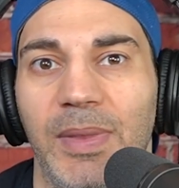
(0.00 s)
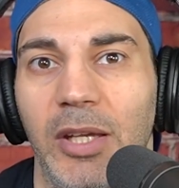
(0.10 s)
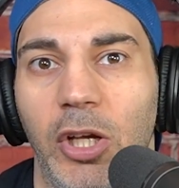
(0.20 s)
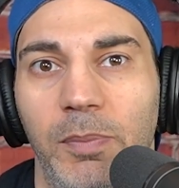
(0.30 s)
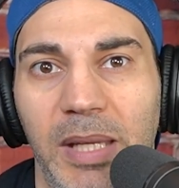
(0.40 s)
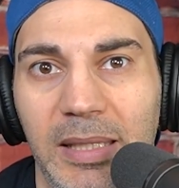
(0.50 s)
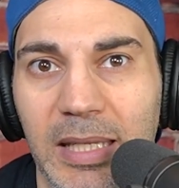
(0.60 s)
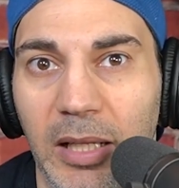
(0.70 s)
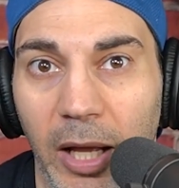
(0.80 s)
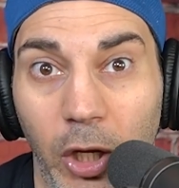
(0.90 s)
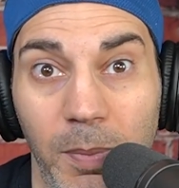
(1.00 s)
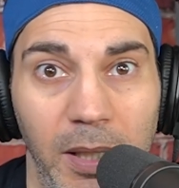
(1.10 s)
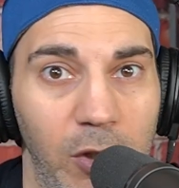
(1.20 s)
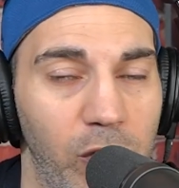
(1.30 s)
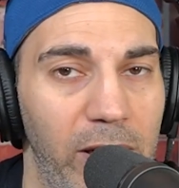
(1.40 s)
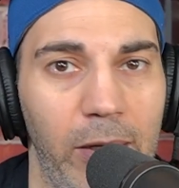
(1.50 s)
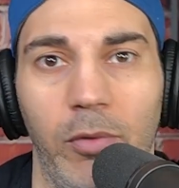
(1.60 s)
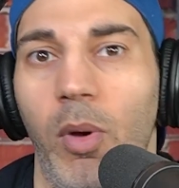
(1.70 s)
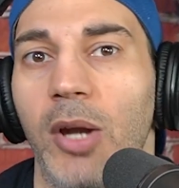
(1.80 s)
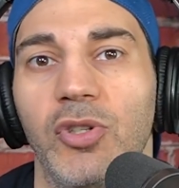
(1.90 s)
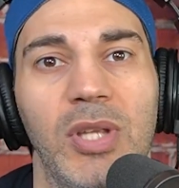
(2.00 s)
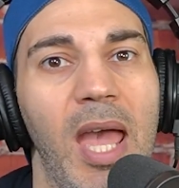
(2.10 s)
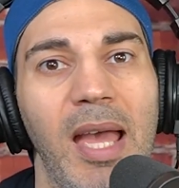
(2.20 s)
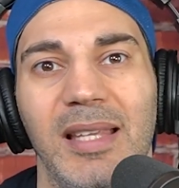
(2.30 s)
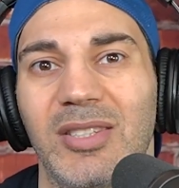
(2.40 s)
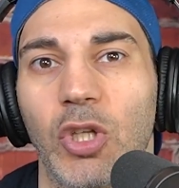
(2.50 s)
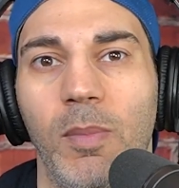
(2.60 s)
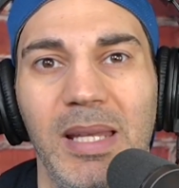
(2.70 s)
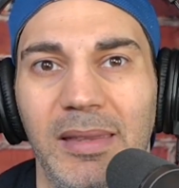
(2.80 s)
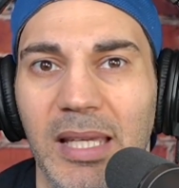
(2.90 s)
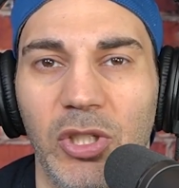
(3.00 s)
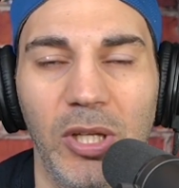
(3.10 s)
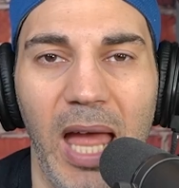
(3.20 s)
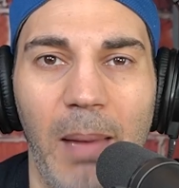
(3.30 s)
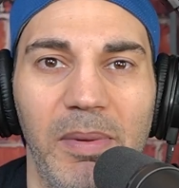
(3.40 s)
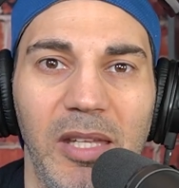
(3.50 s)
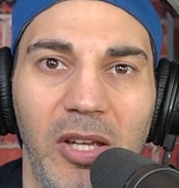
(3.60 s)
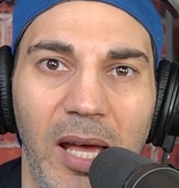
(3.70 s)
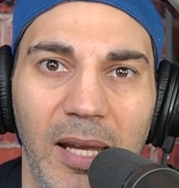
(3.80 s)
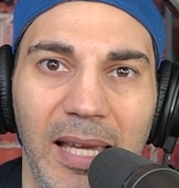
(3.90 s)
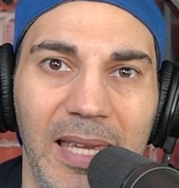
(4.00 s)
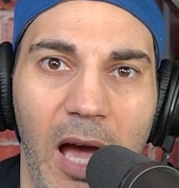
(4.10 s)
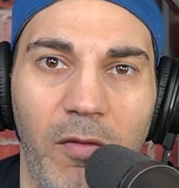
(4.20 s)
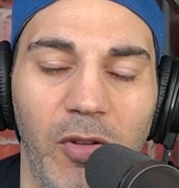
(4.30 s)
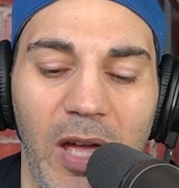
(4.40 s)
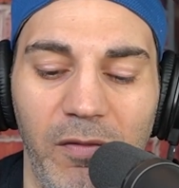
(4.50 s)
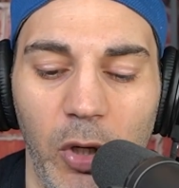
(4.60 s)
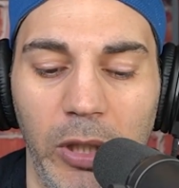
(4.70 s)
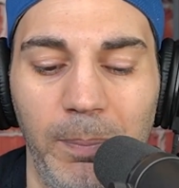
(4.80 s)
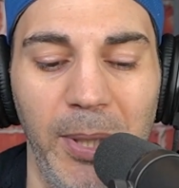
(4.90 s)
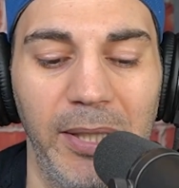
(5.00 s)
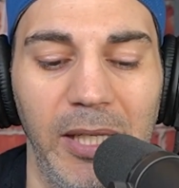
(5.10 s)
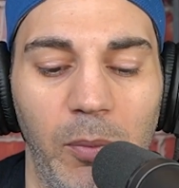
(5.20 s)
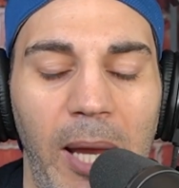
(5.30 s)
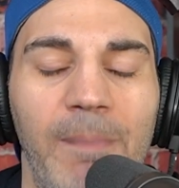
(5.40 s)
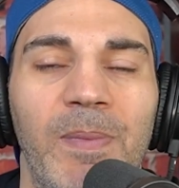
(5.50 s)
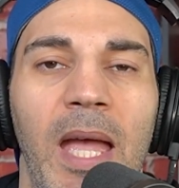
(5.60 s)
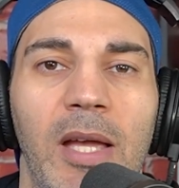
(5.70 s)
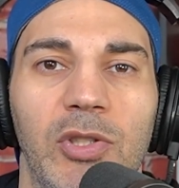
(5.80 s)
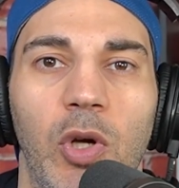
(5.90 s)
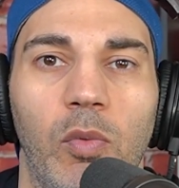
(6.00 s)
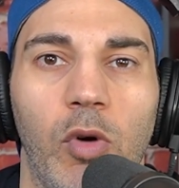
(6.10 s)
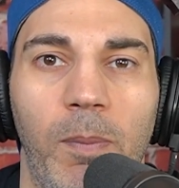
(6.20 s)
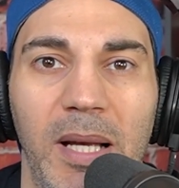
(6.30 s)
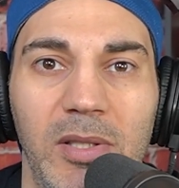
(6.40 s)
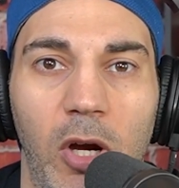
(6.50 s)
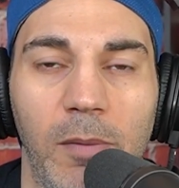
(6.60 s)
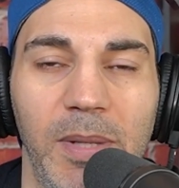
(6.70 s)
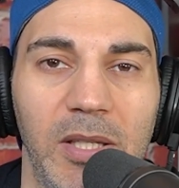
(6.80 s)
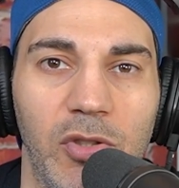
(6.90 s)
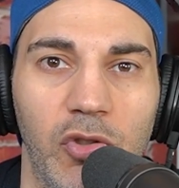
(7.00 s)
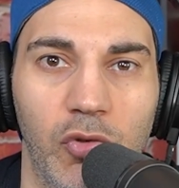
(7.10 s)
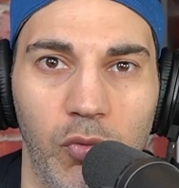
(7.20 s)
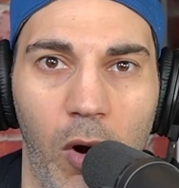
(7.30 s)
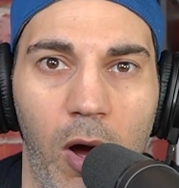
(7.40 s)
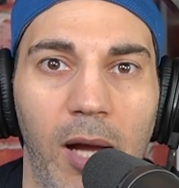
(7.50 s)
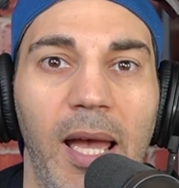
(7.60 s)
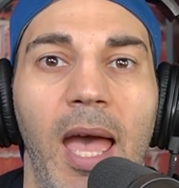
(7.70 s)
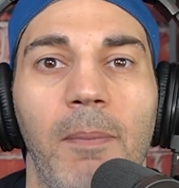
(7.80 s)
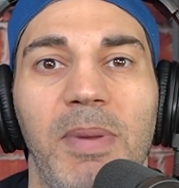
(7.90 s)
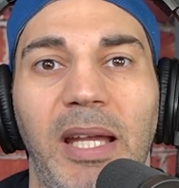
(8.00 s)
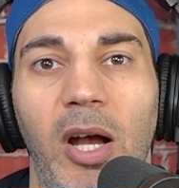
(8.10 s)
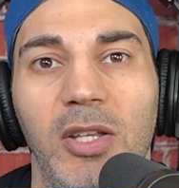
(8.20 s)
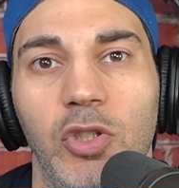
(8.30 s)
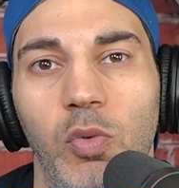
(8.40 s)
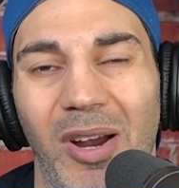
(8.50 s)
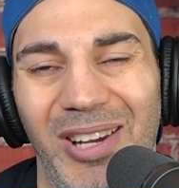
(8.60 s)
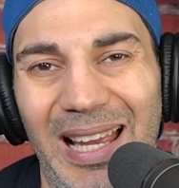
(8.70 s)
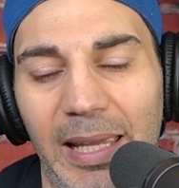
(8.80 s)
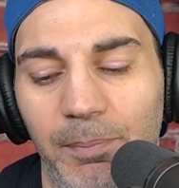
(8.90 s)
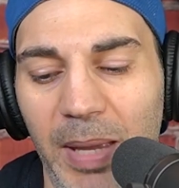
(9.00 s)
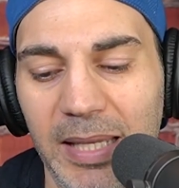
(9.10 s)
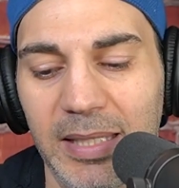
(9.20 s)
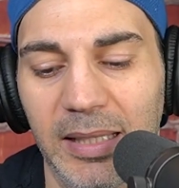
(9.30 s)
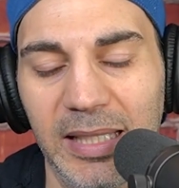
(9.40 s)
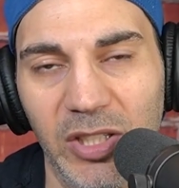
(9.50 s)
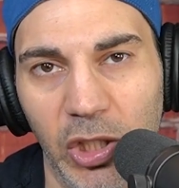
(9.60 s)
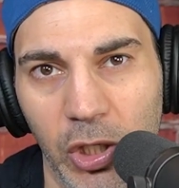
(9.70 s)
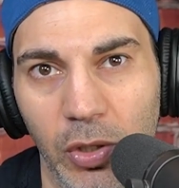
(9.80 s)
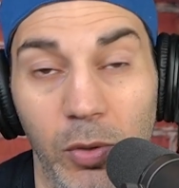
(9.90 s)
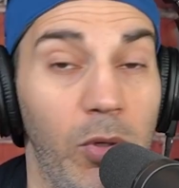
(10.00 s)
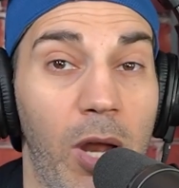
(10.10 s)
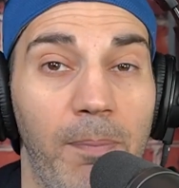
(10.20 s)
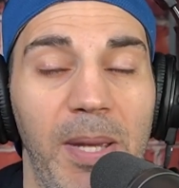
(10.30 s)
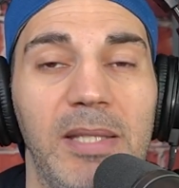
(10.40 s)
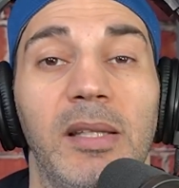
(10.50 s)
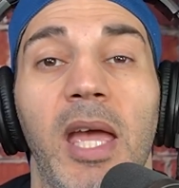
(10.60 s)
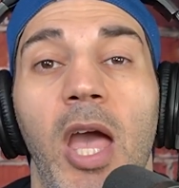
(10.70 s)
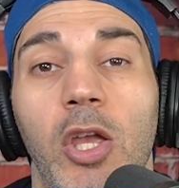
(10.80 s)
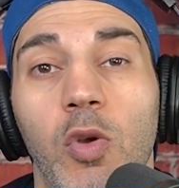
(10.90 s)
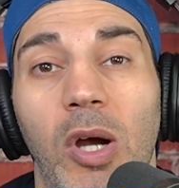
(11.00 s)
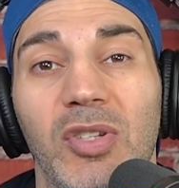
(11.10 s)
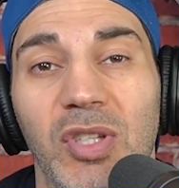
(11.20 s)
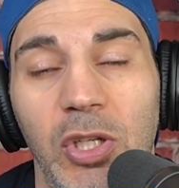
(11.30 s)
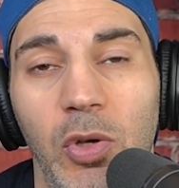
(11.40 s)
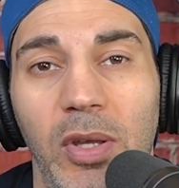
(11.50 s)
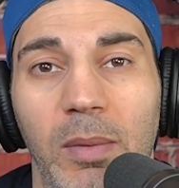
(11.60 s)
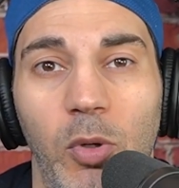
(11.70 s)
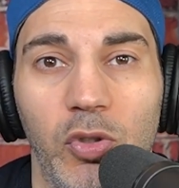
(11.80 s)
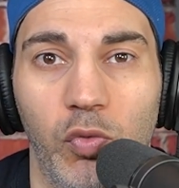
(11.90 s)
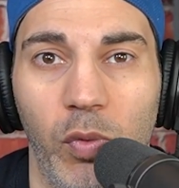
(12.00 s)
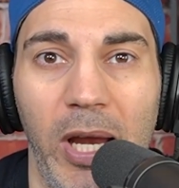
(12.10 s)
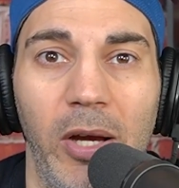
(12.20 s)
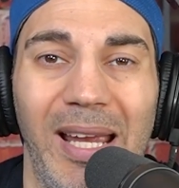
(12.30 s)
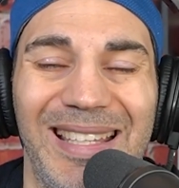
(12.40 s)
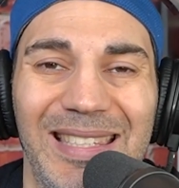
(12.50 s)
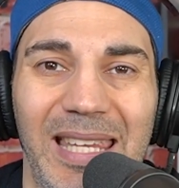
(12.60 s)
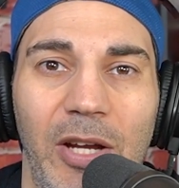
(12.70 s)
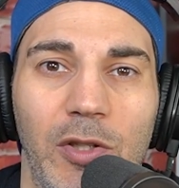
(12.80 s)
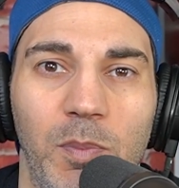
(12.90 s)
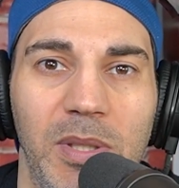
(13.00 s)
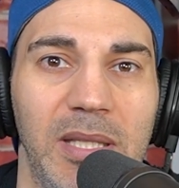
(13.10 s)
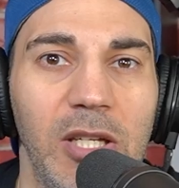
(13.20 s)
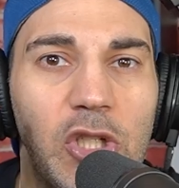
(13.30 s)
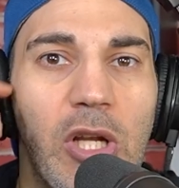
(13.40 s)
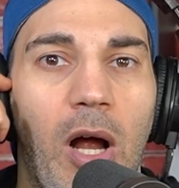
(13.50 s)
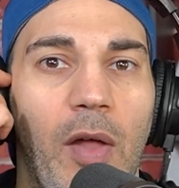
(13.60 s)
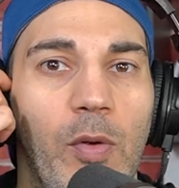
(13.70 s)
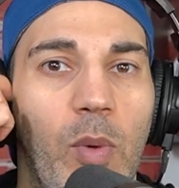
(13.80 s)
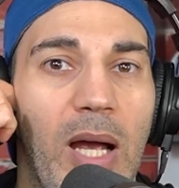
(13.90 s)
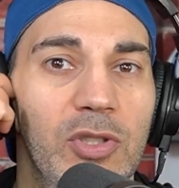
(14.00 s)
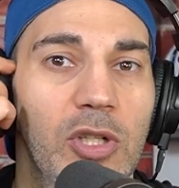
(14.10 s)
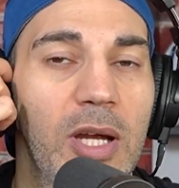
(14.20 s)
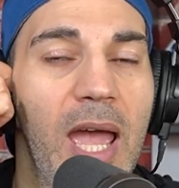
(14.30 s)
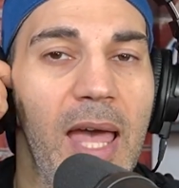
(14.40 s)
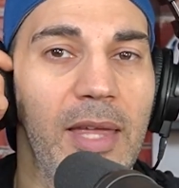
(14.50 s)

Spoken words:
There could be a decline, could be an injury to Aaron Rodgers. So many things could happen. They got to account for that variability, right? So robust RB is strong because you are basically secure. You're not basically. You are securing the most rare and scarce position on the roster.